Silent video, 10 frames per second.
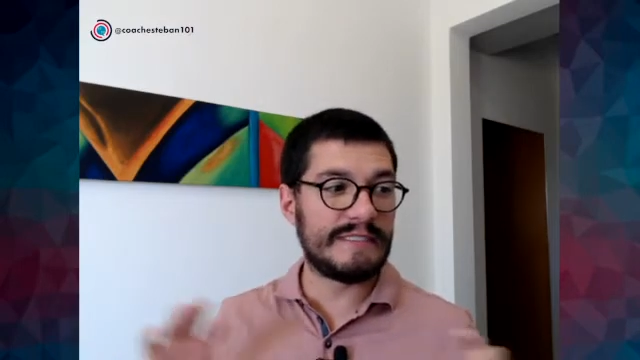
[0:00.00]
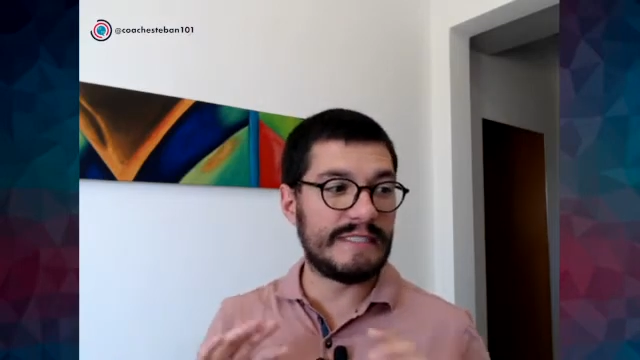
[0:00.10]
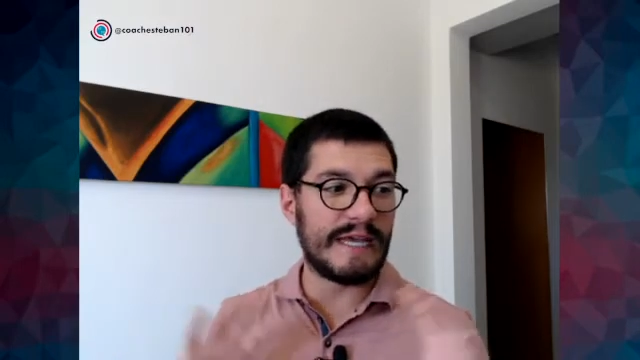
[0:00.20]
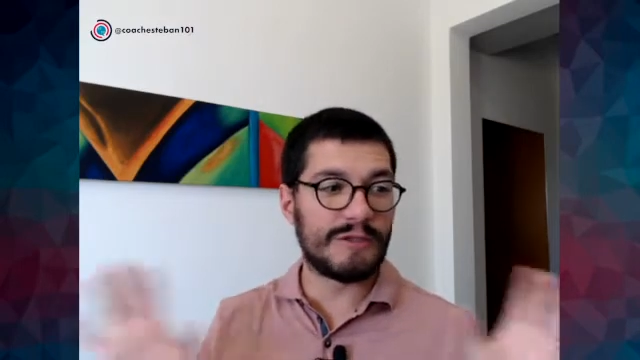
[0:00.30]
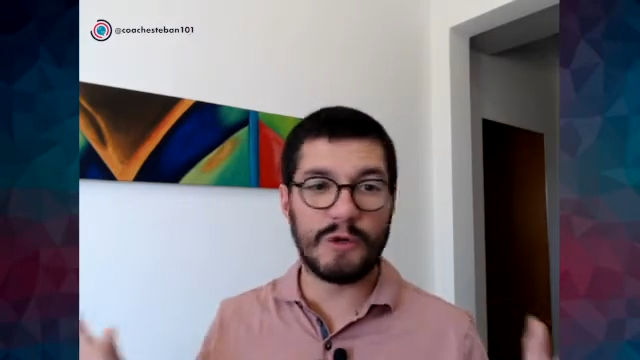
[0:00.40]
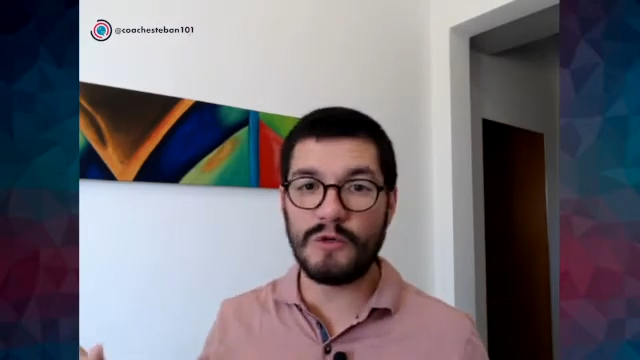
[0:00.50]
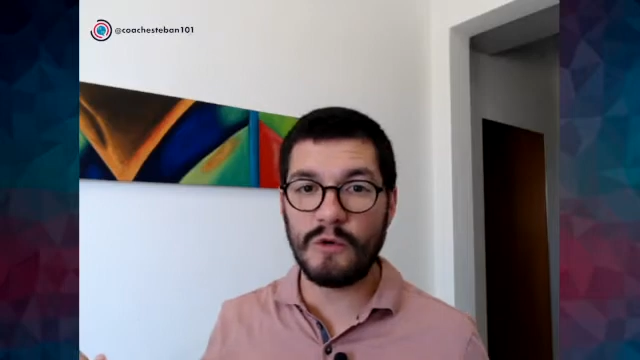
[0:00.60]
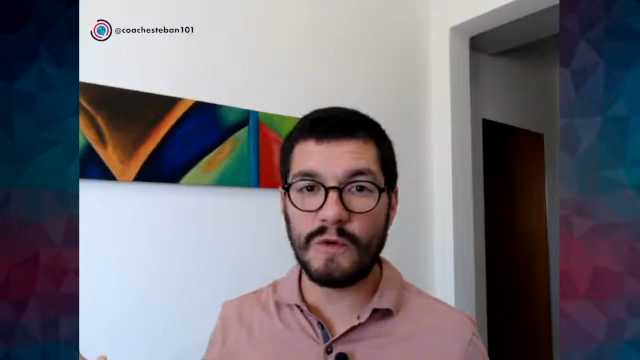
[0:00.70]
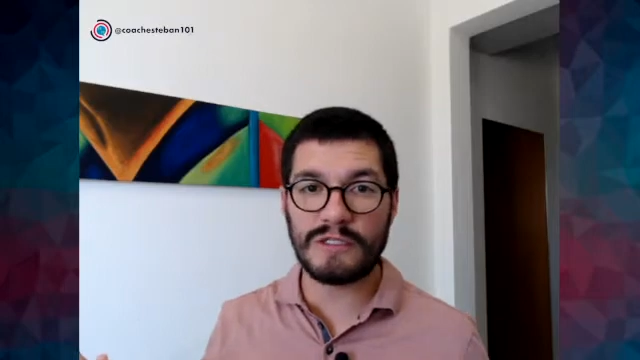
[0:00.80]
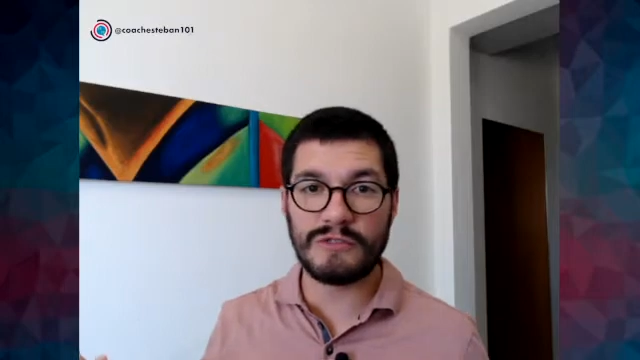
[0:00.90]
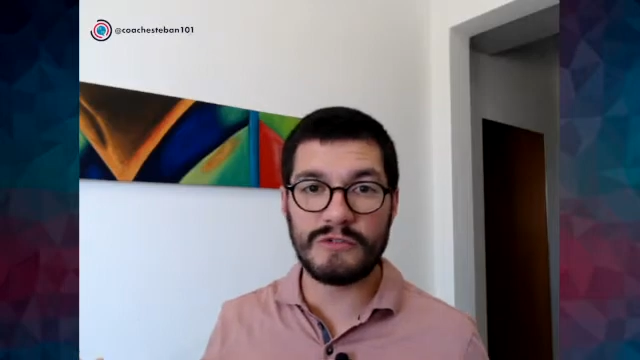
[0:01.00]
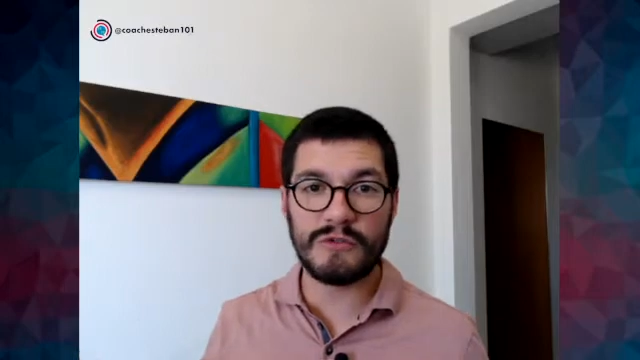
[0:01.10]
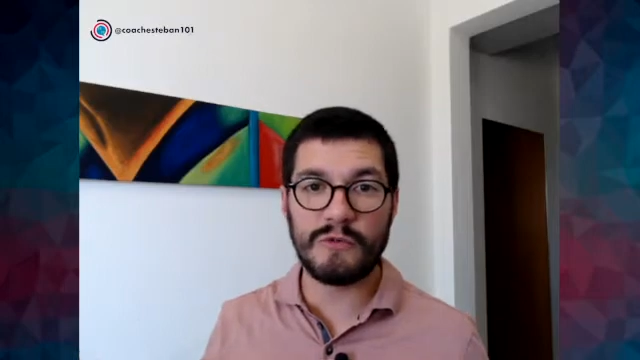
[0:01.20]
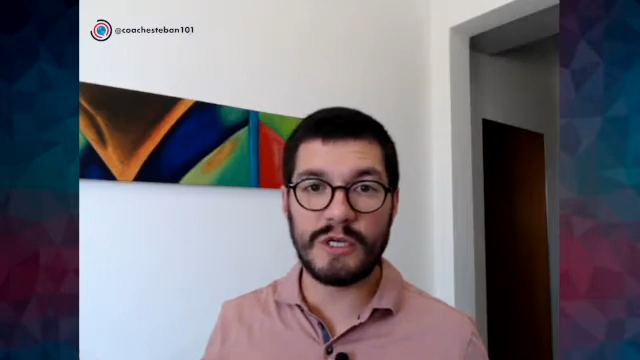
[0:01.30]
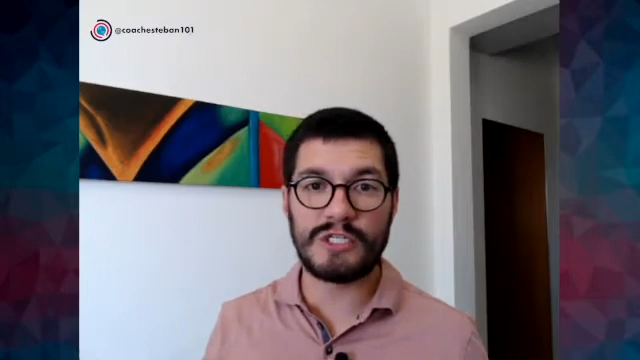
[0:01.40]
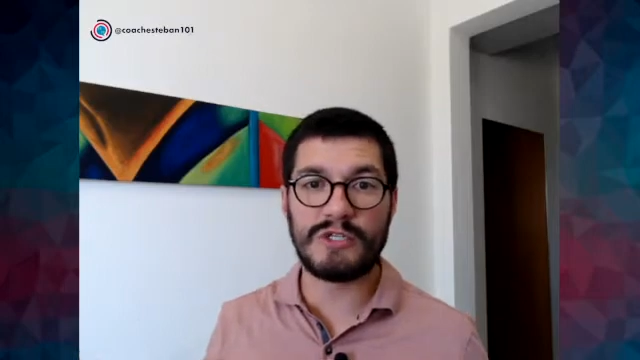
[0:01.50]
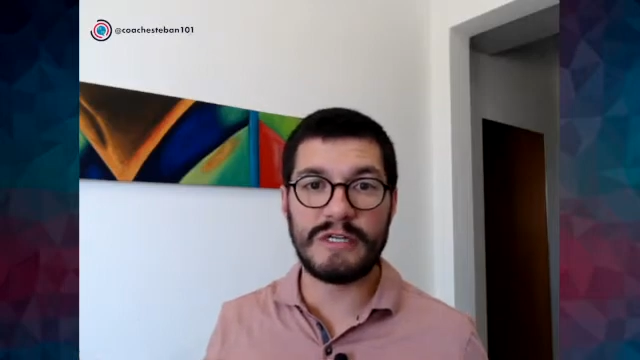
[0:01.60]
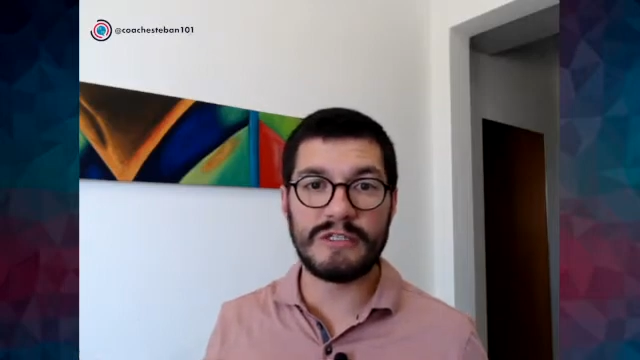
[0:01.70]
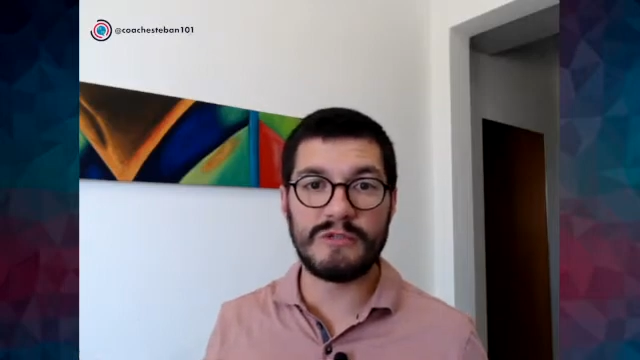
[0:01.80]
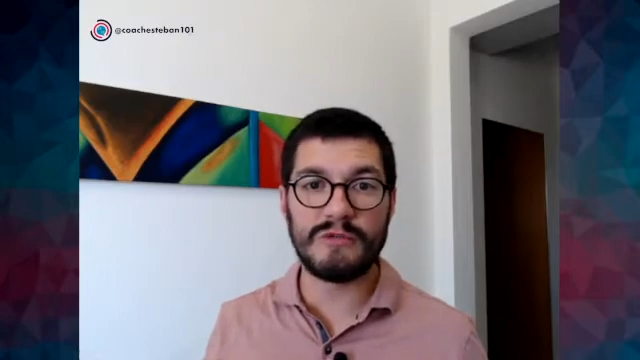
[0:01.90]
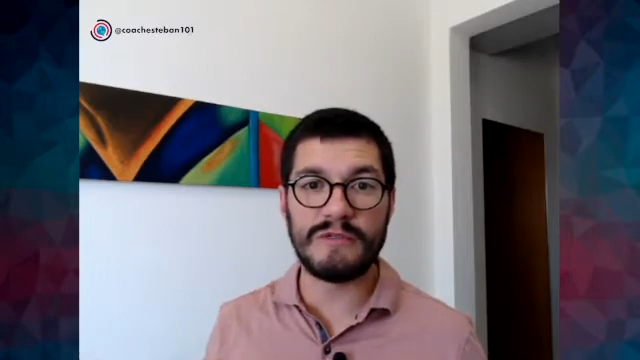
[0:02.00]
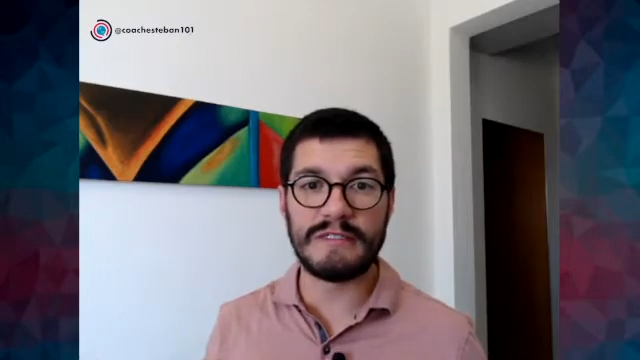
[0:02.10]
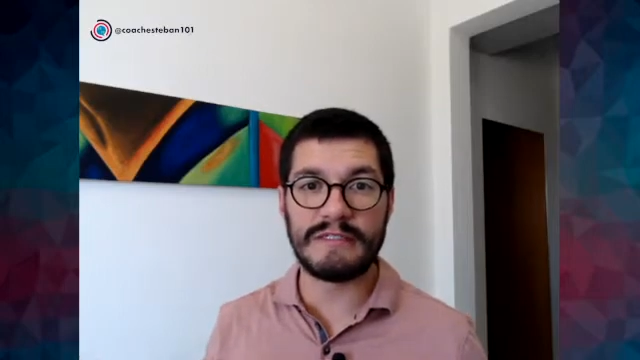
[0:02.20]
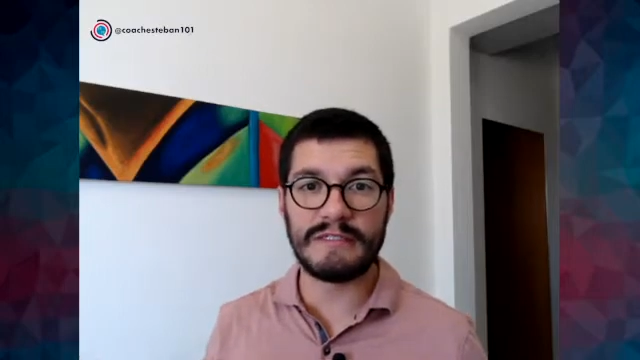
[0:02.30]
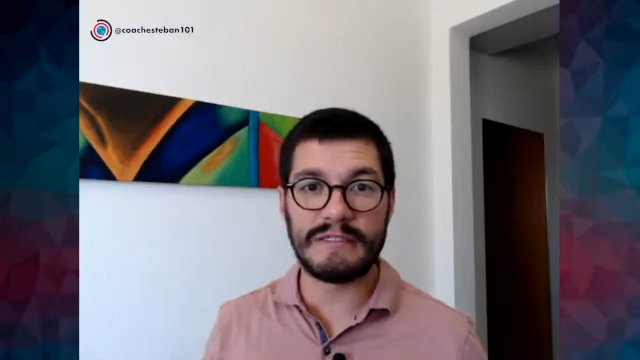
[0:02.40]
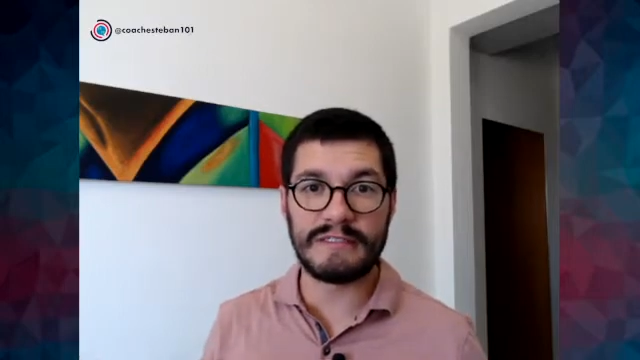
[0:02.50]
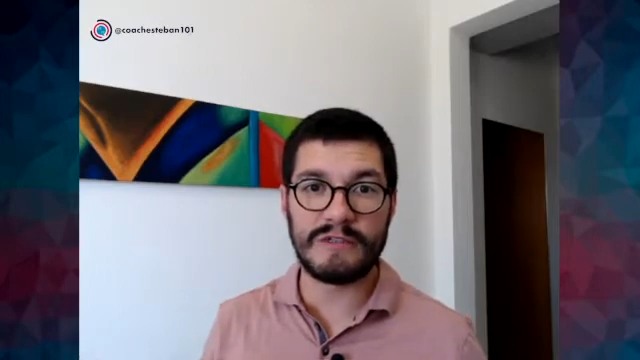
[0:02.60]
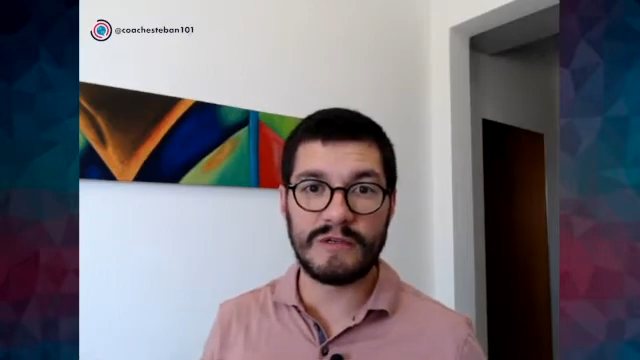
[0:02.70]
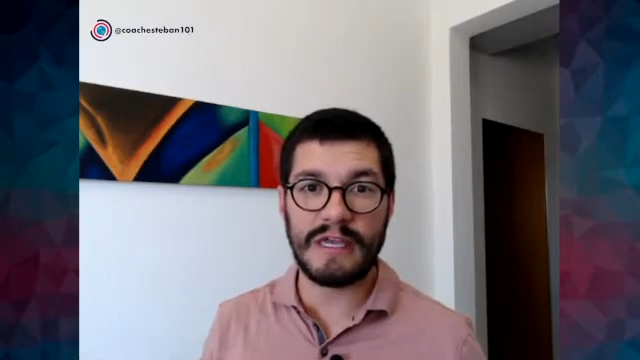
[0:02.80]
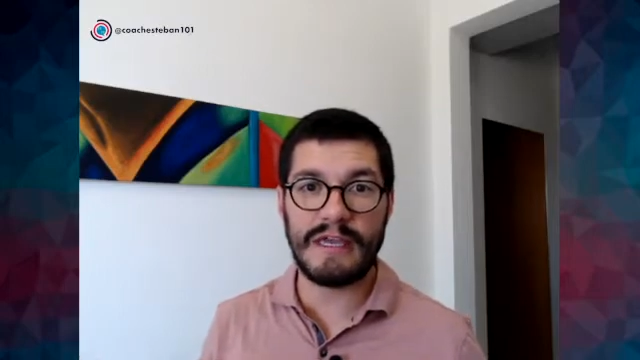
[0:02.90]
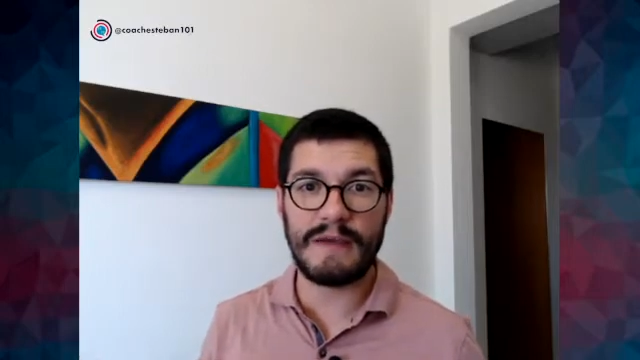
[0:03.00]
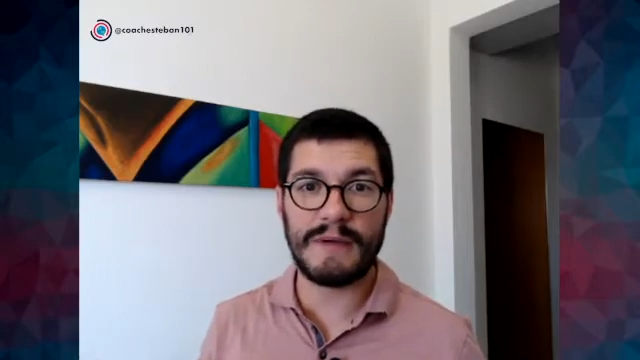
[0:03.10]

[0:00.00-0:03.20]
I don't know what to do. What should I do? Is it okay?